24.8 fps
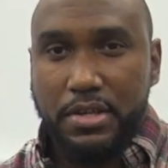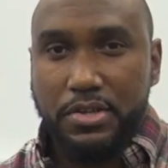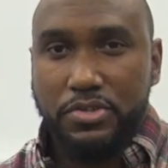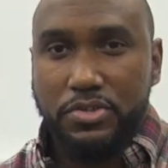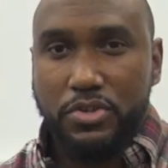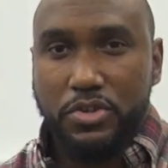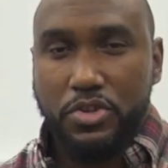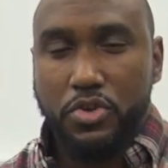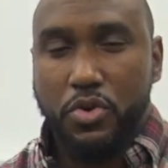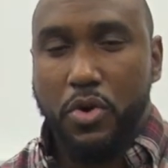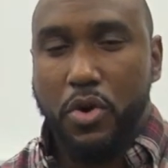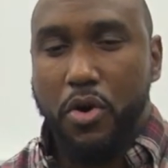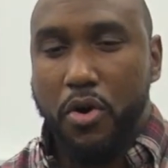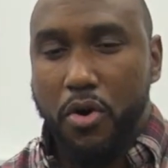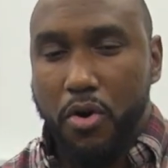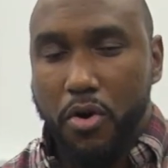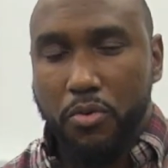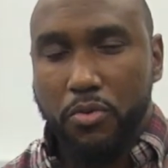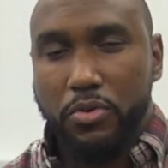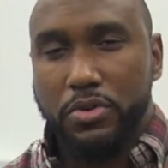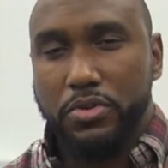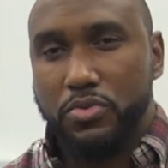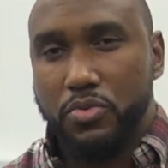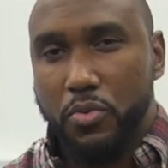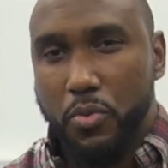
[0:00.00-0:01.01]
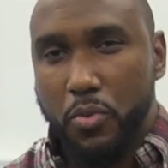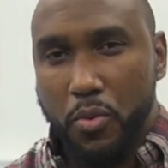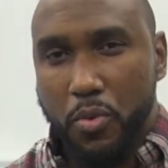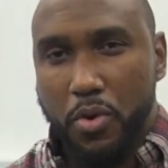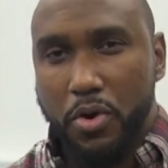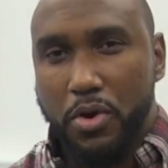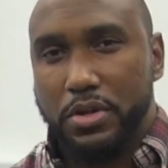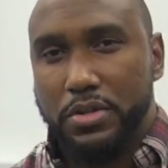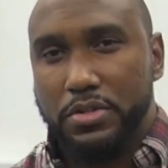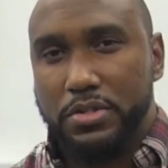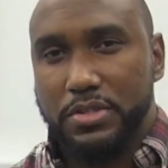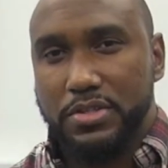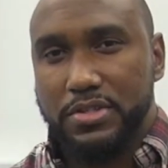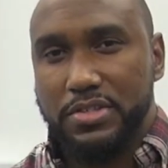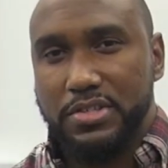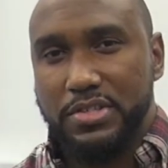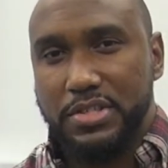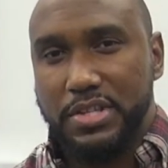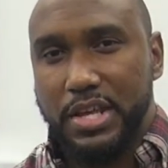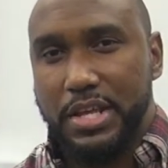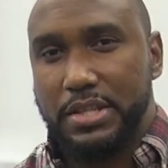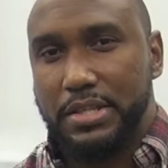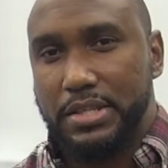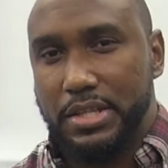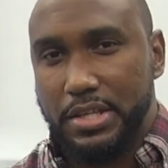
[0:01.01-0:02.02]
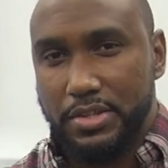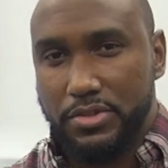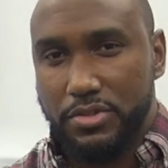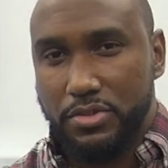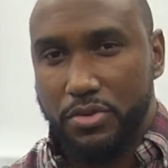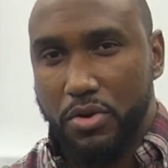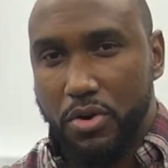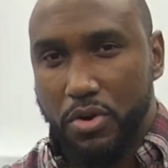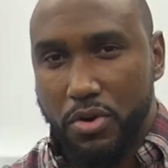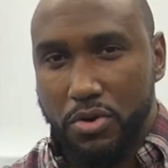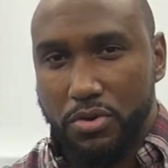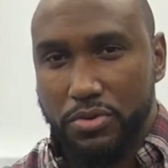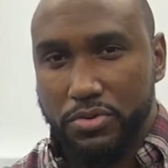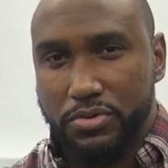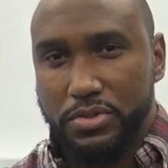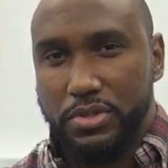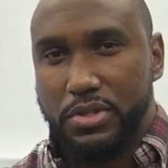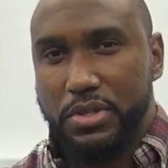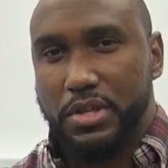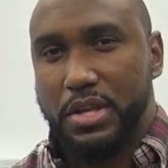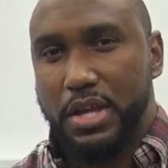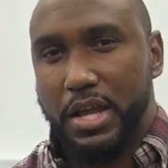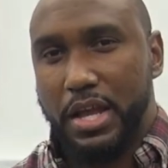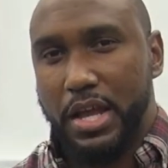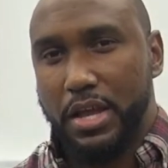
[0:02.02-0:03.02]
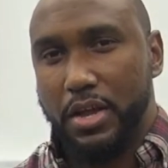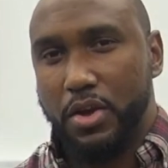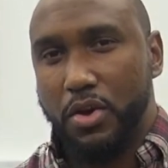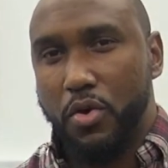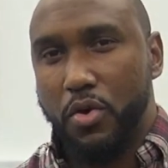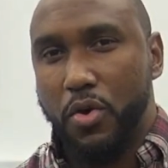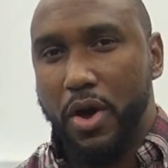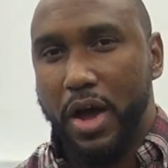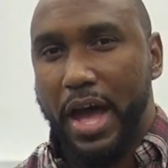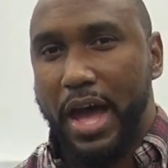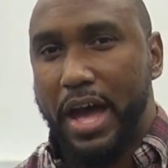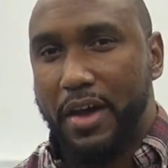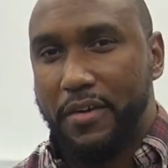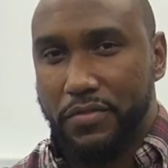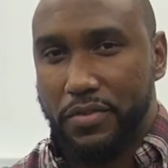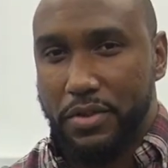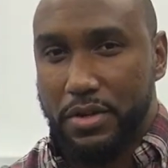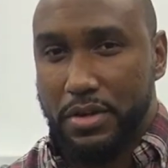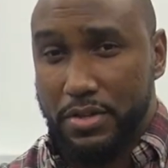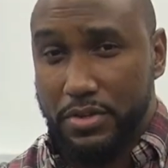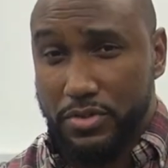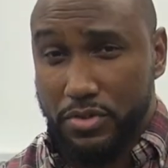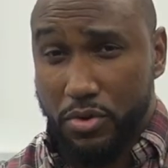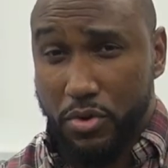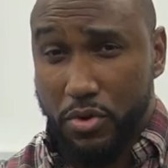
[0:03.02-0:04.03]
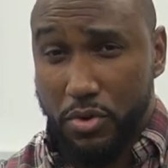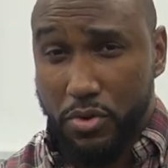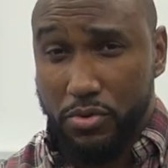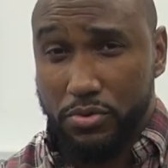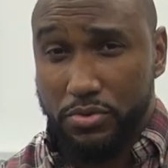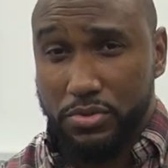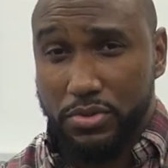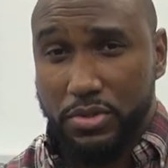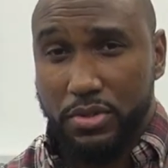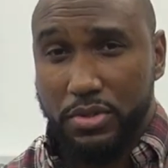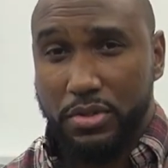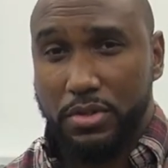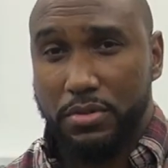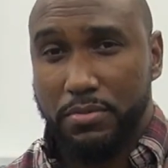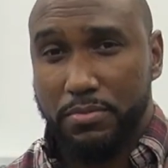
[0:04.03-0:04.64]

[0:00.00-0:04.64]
So you always want to set these goals and go after these goals.